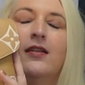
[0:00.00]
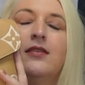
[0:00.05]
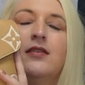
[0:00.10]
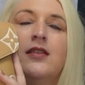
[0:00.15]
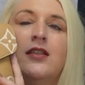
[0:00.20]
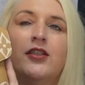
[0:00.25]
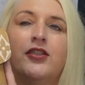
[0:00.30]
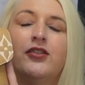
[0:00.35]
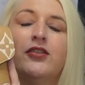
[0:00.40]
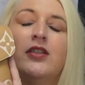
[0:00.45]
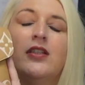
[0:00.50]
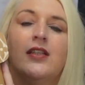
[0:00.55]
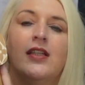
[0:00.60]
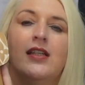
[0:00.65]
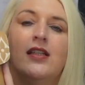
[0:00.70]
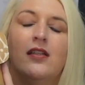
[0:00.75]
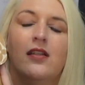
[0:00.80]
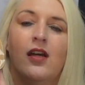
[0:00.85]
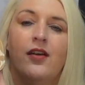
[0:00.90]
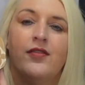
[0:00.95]

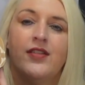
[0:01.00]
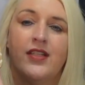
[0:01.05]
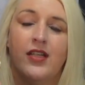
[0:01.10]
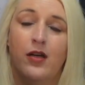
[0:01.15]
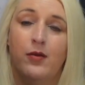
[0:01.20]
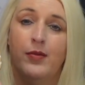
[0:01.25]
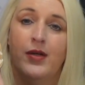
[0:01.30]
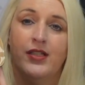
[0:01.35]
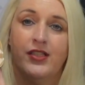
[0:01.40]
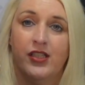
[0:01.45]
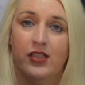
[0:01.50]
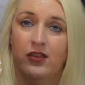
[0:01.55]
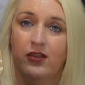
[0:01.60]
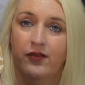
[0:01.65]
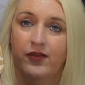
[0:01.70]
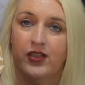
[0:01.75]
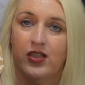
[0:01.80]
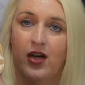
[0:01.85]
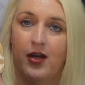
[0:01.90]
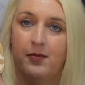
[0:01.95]
literally love so much that
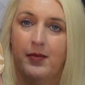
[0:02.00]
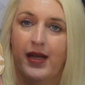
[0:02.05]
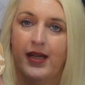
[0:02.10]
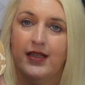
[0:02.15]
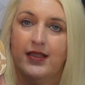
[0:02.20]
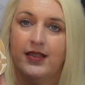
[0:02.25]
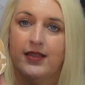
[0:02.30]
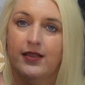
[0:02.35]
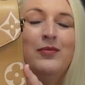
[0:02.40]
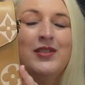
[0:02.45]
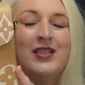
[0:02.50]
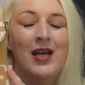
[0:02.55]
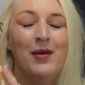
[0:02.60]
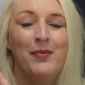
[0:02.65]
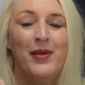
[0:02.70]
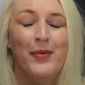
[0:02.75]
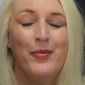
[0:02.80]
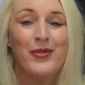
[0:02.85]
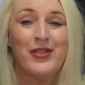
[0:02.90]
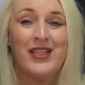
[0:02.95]
Louis Vuitton makes. Some
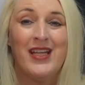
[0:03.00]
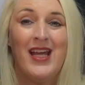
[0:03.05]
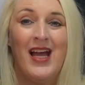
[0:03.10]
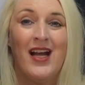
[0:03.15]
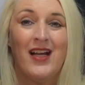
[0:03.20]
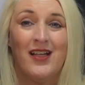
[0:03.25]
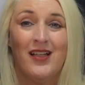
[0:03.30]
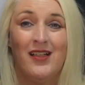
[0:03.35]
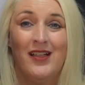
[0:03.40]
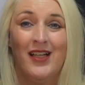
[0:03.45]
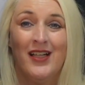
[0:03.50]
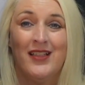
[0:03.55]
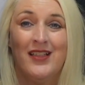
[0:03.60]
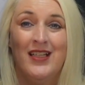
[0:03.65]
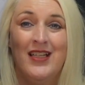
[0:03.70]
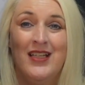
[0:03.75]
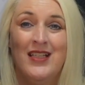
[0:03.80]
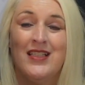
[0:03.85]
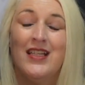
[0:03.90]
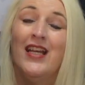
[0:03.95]
people say I collect
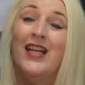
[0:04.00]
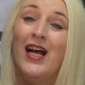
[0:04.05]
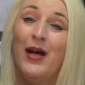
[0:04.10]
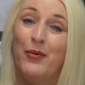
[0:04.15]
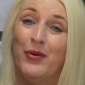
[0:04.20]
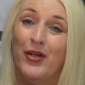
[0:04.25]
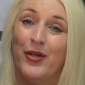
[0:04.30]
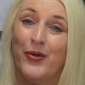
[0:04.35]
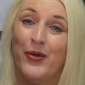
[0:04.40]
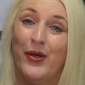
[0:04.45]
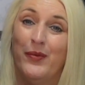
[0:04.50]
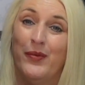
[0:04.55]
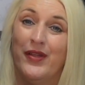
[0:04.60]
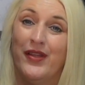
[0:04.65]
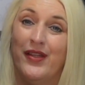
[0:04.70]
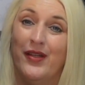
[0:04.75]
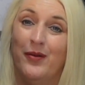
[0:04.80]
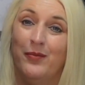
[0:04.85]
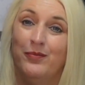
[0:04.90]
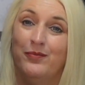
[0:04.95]
these, and I would agree with
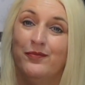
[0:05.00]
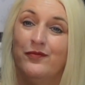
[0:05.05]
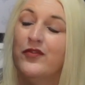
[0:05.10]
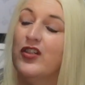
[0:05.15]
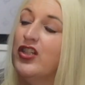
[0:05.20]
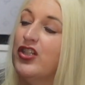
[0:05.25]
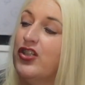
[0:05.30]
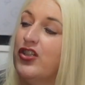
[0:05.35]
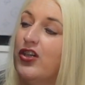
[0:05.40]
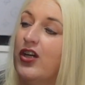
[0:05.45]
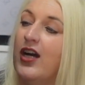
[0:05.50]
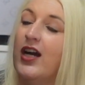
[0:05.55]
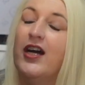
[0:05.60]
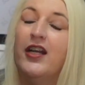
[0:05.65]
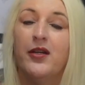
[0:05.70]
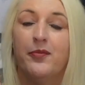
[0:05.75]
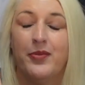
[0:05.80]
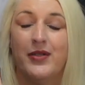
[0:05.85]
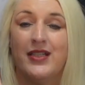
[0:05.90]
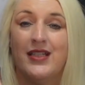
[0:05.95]
them. For sure,
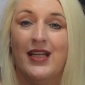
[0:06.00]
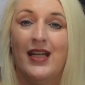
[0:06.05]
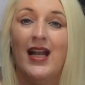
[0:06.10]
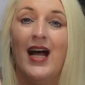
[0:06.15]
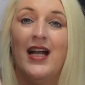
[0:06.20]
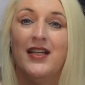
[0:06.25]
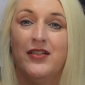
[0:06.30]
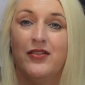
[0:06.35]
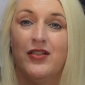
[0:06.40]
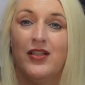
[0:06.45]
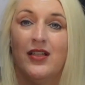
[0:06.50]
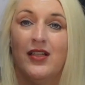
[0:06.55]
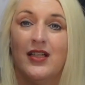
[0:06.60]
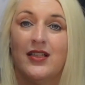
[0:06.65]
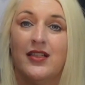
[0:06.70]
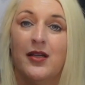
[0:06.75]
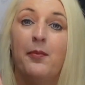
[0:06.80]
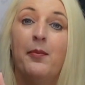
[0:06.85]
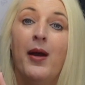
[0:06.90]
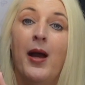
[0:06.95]
100% I do collect
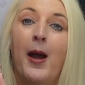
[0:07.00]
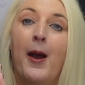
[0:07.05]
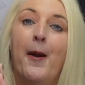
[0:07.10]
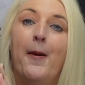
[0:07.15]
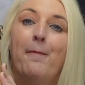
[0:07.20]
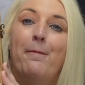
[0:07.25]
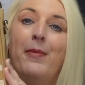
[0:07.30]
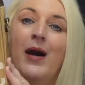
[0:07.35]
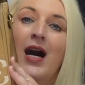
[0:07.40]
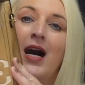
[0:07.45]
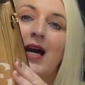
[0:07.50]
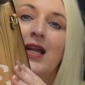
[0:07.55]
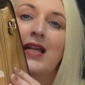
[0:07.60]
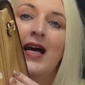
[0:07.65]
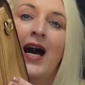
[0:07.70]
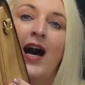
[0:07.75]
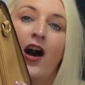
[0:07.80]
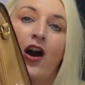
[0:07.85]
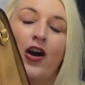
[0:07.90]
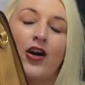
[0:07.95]
them. But
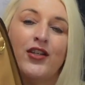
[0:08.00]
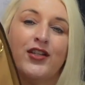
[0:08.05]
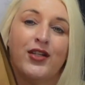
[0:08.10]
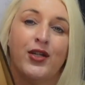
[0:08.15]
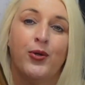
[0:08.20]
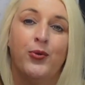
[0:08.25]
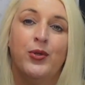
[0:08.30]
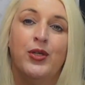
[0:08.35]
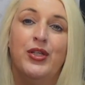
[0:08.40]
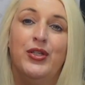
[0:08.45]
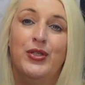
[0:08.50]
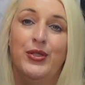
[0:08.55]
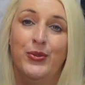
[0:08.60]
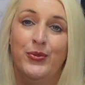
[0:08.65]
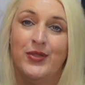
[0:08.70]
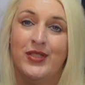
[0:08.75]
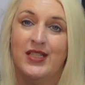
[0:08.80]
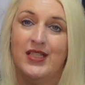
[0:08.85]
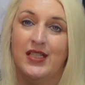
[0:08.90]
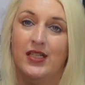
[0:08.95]
I also
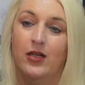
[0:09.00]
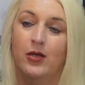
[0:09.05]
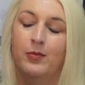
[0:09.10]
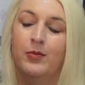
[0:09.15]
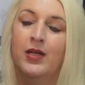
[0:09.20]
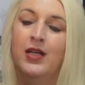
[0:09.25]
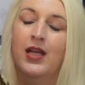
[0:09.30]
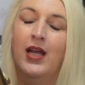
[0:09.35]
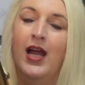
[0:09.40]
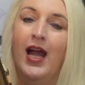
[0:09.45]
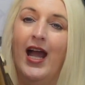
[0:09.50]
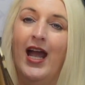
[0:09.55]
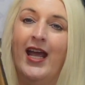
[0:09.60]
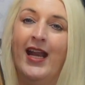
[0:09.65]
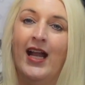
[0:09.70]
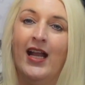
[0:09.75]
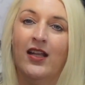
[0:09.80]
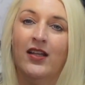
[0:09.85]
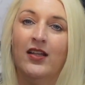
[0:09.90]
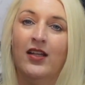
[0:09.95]
use them. And
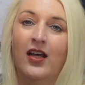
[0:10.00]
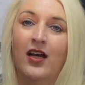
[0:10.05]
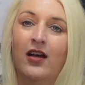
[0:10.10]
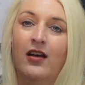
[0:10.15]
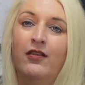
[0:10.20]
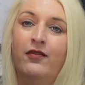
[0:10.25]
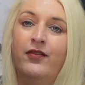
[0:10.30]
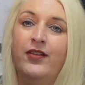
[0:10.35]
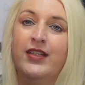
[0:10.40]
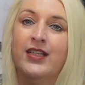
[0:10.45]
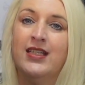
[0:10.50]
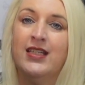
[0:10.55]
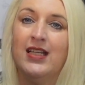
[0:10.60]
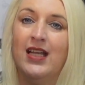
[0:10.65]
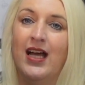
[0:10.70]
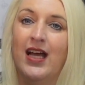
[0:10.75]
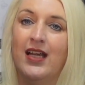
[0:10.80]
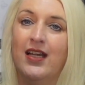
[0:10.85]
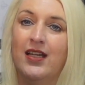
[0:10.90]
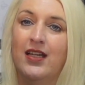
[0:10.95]
I love this,
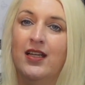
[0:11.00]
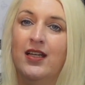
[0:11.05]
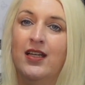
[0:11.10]
like,